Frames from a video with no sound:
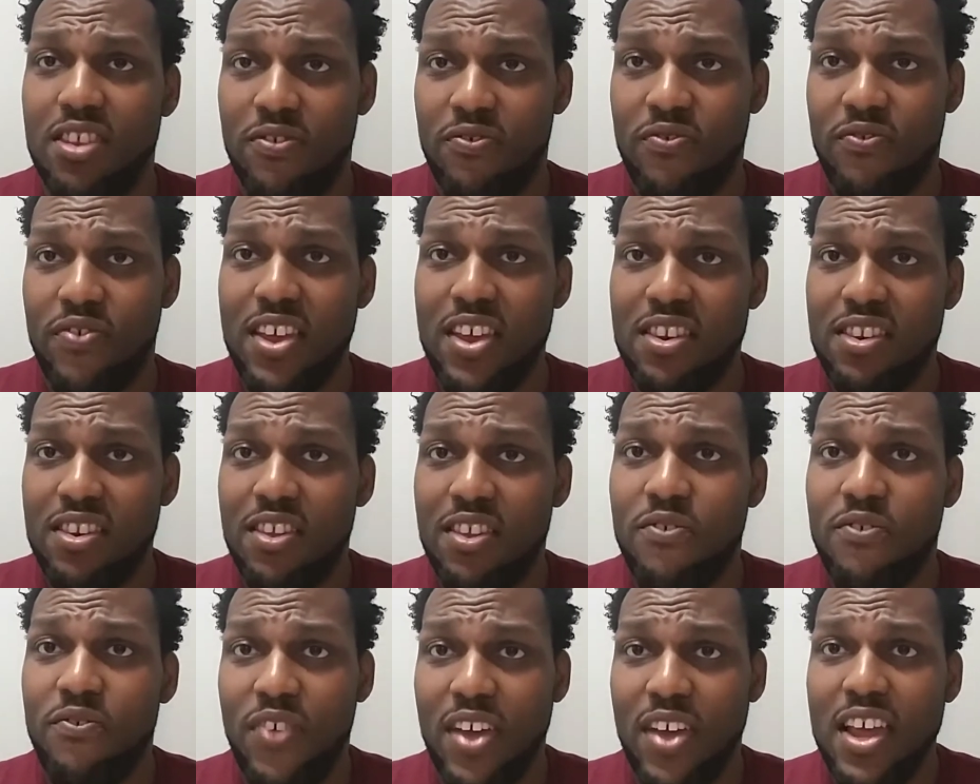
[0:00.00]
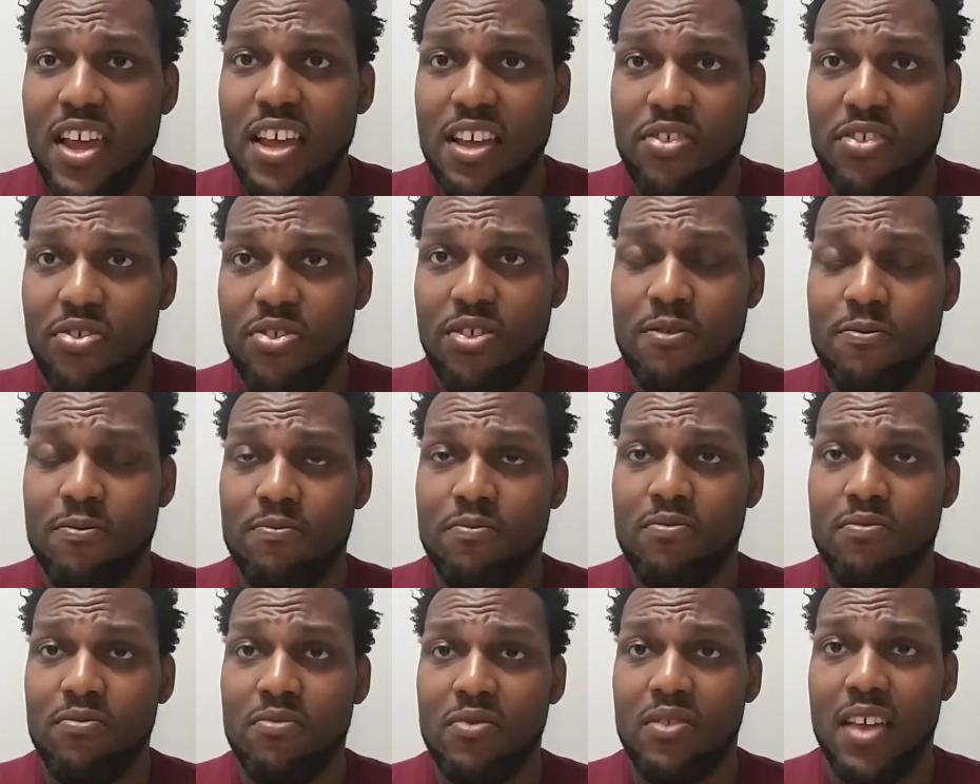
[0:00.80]
defend the faith
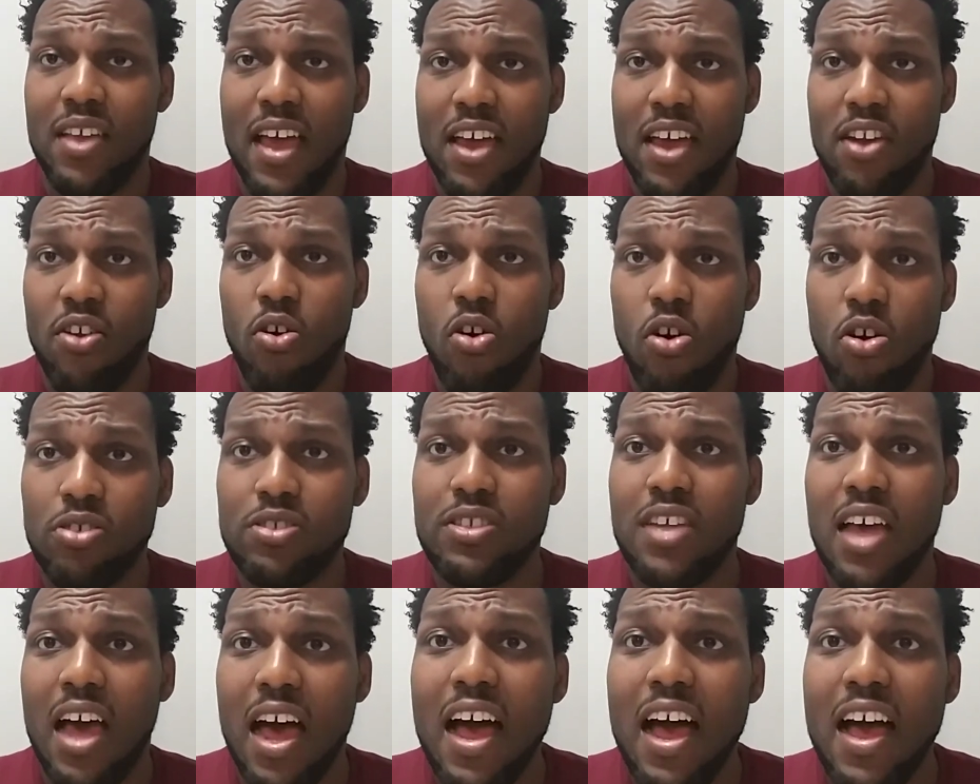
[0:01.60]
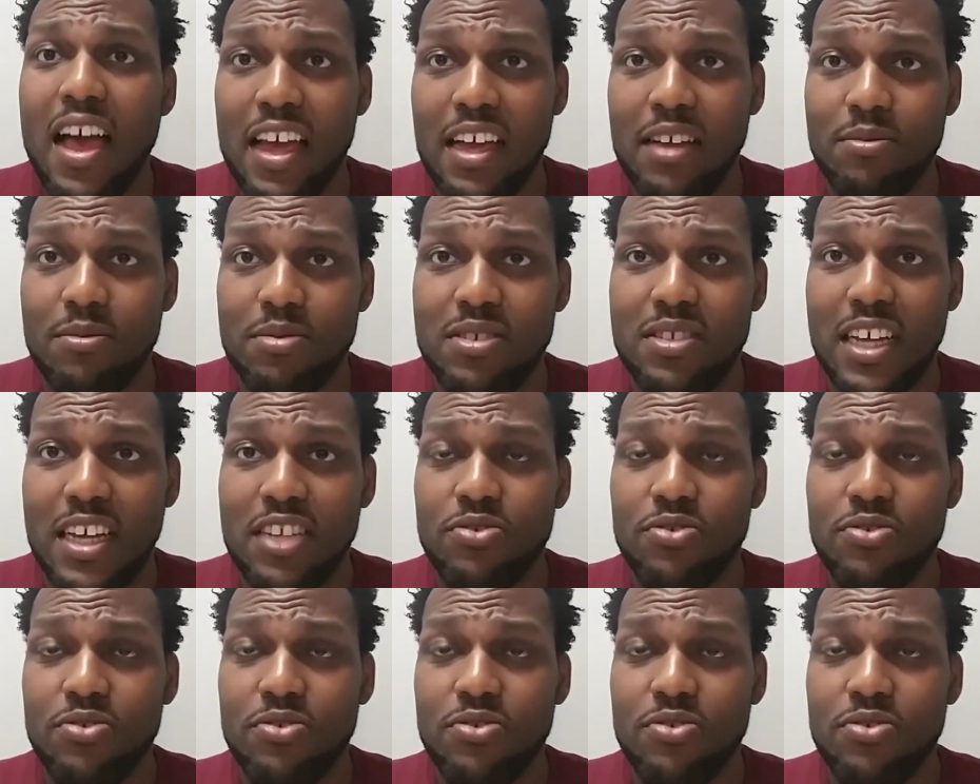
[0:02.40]
at all times.